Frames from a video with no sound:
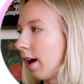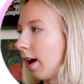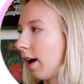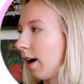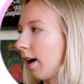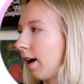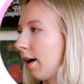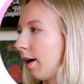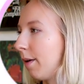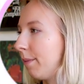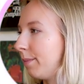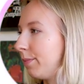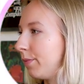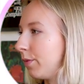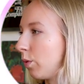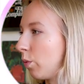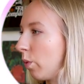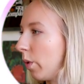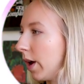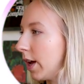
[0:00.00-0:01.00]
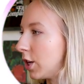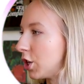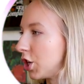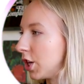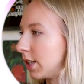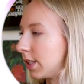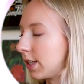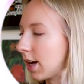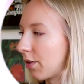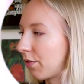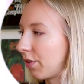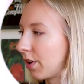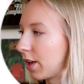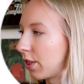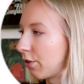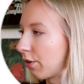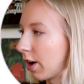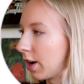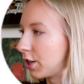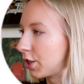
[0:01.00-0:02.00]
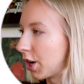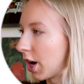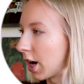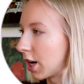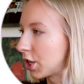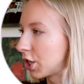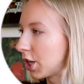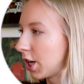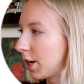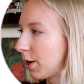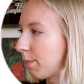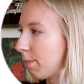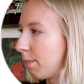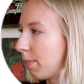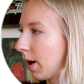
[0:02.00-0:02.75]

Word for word: um, which is definitely in the right direction,